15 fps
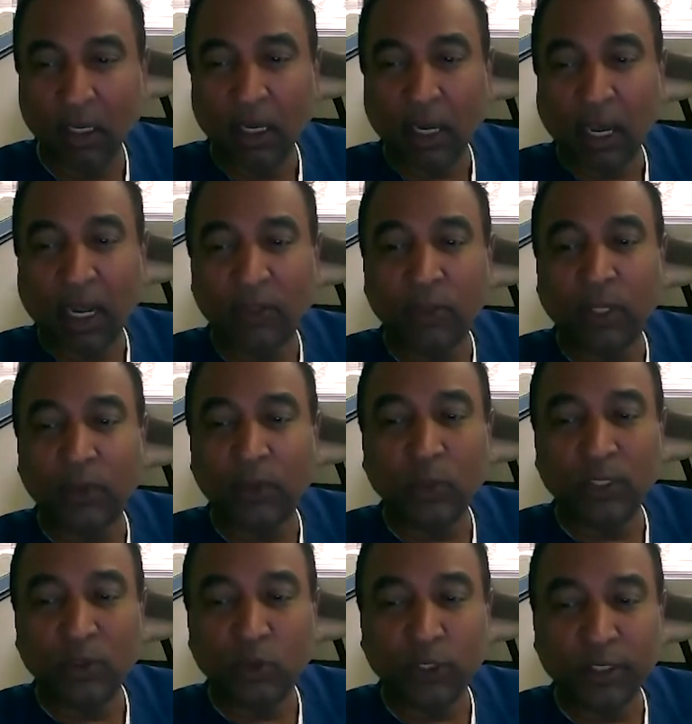and then
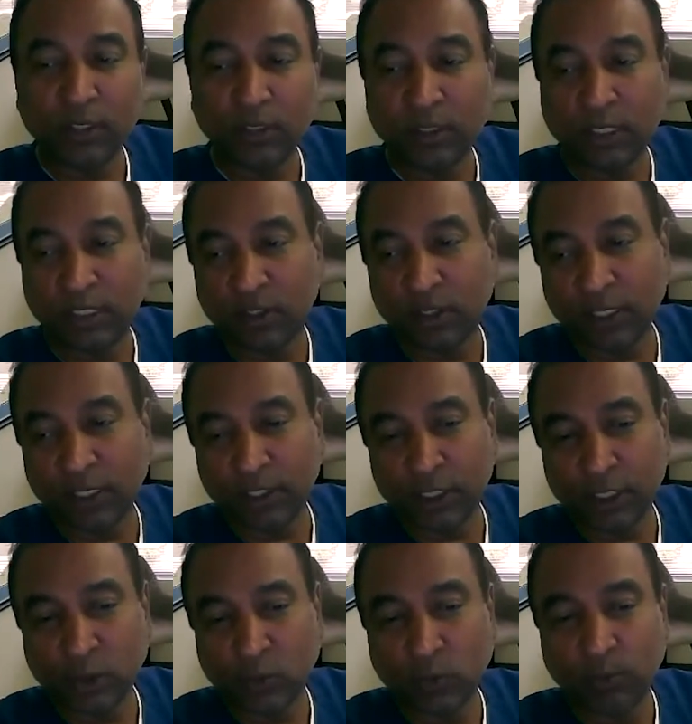we treated these
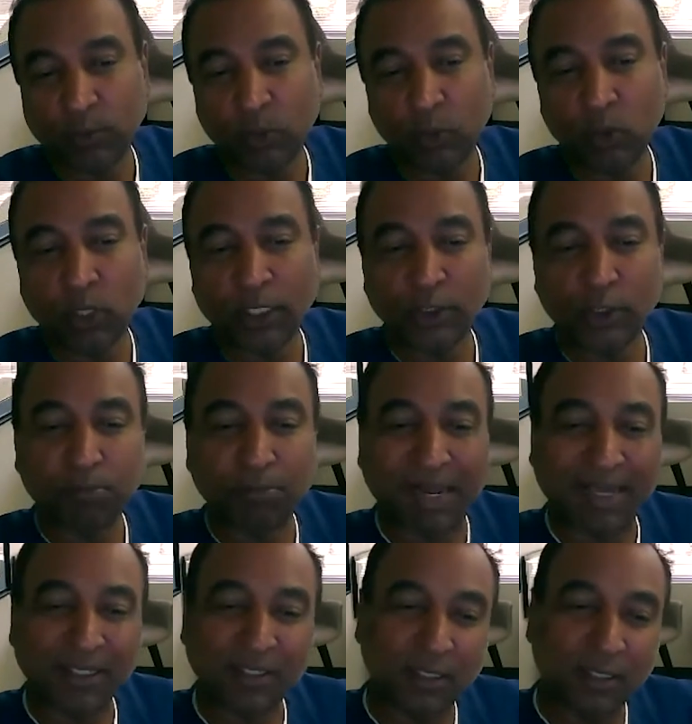lesions with balloon
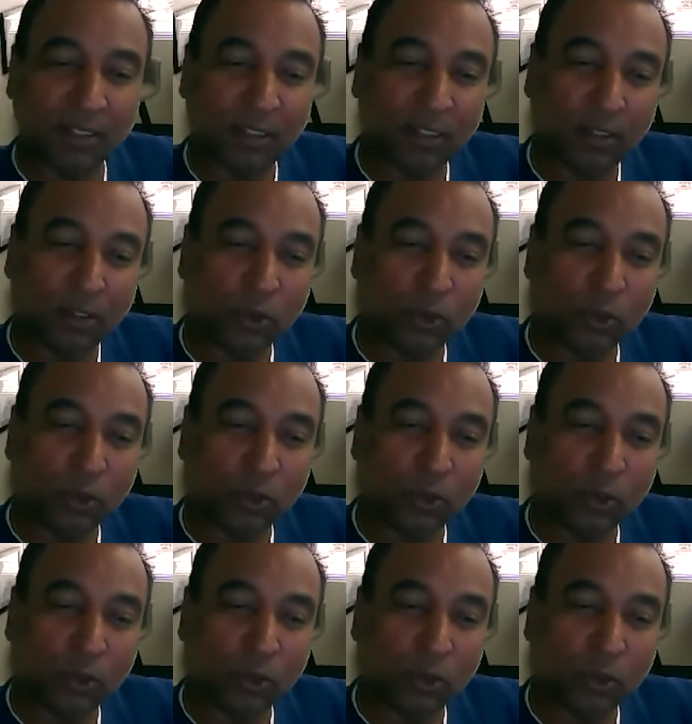angioplasty